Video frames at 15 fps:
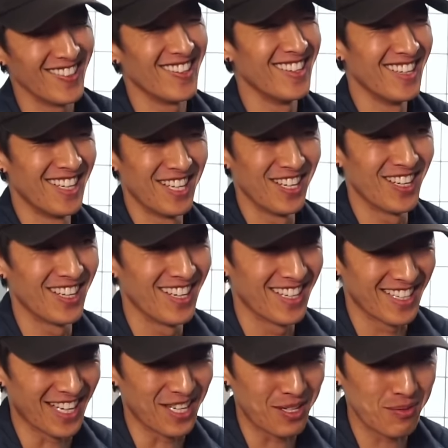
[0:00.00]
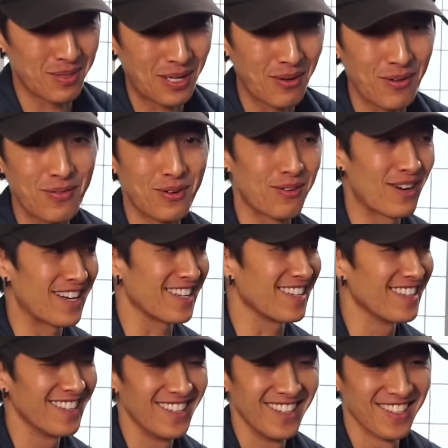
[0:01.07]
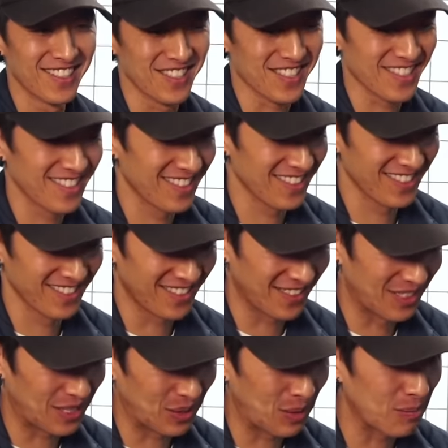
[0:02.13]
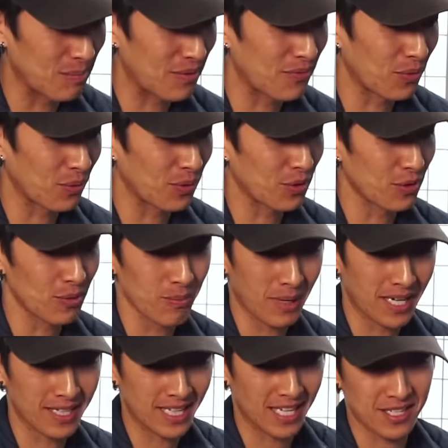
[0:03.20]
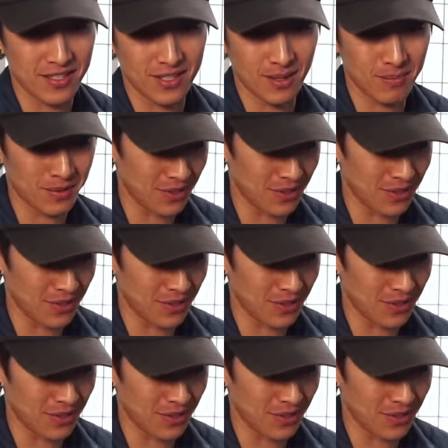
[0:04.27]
oh, right, right, right. Yeah, yeah you yeah. will never feel ready. Just do it before your mind catches up to